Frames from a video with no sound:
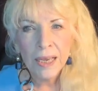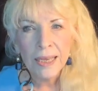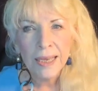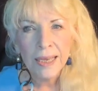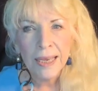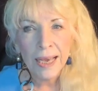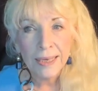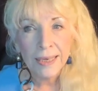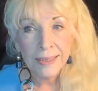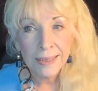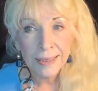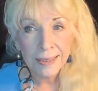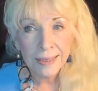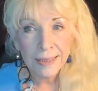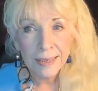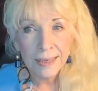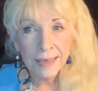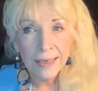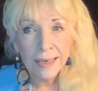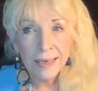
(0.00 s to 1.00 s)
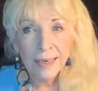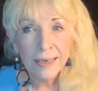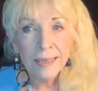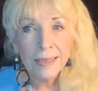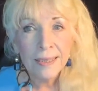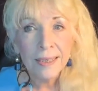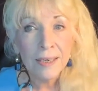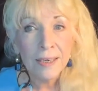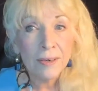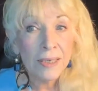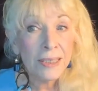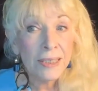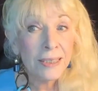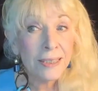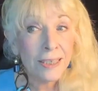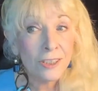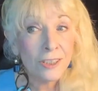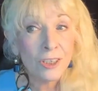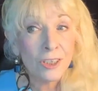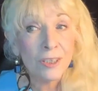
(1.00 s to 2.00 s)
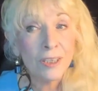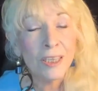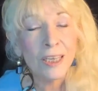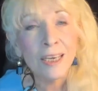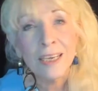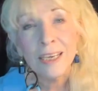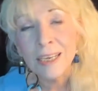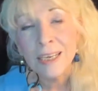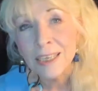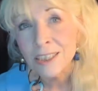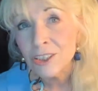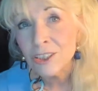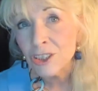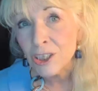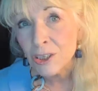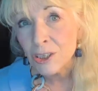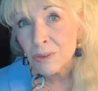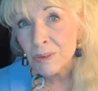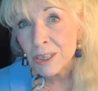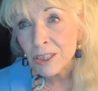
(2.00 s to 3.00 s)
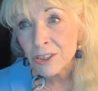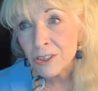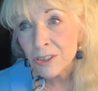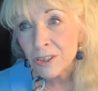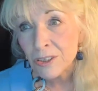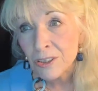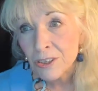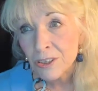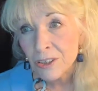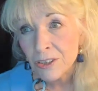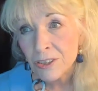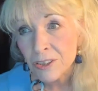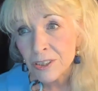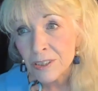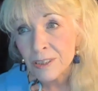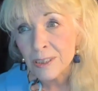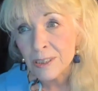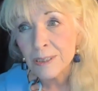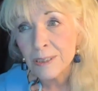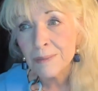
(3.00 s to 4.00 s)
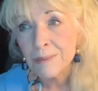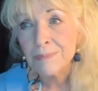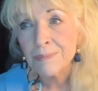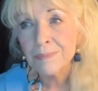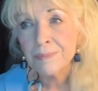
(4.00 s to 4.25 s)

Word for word: Yes, there is such a thing as generational curses.